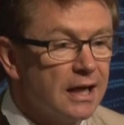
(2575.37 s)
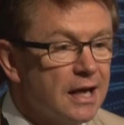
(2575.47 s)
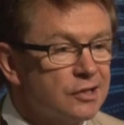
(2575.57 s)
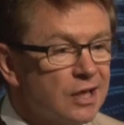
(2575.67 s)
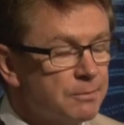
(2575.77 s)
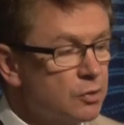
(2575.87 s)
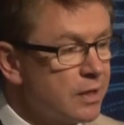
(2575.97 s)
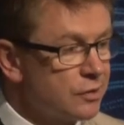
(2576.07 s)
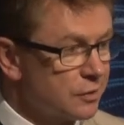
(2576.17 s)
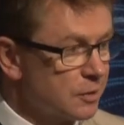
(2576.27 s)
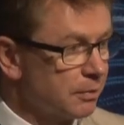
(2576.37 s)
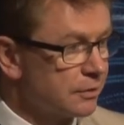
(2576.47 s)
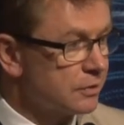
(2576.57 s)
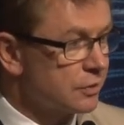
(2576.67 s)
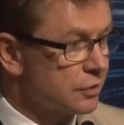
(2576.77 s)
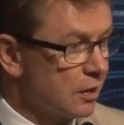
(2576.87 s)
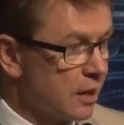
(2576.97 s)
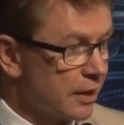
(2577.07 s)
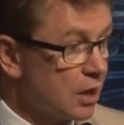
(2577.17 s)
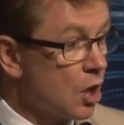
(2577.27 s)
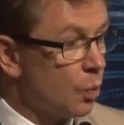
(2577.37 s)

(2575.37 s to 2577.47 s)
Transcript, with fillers: It's up to each discipline to decide